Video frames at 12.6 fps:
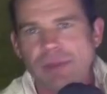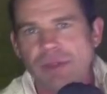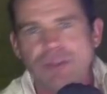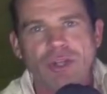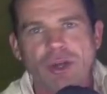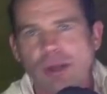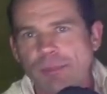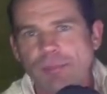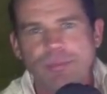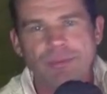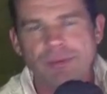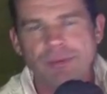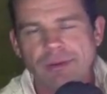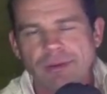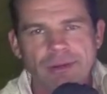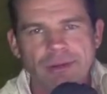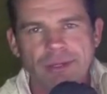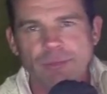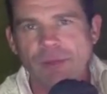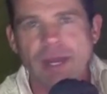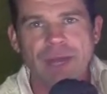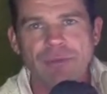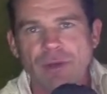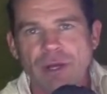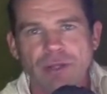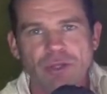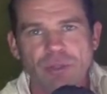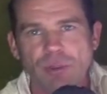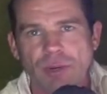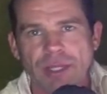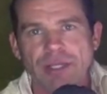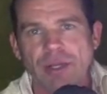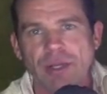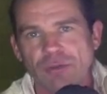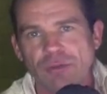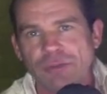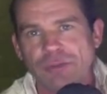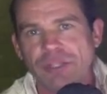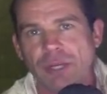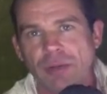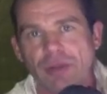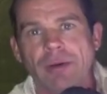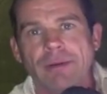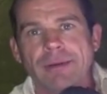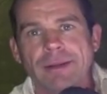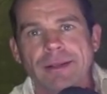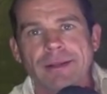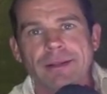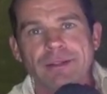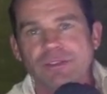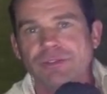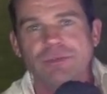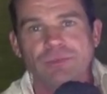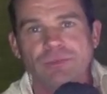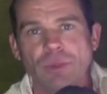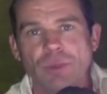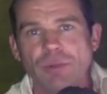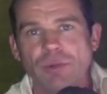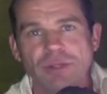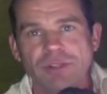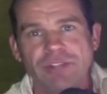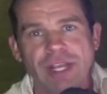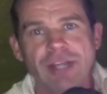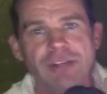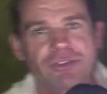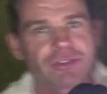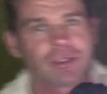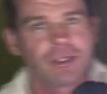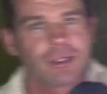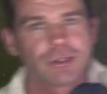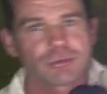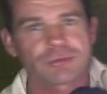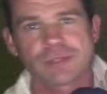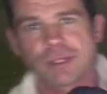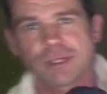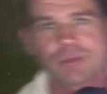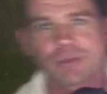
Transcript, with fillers: at the top of half an IQ point knows what's going on. Okay, Wimbledon tennis, you know,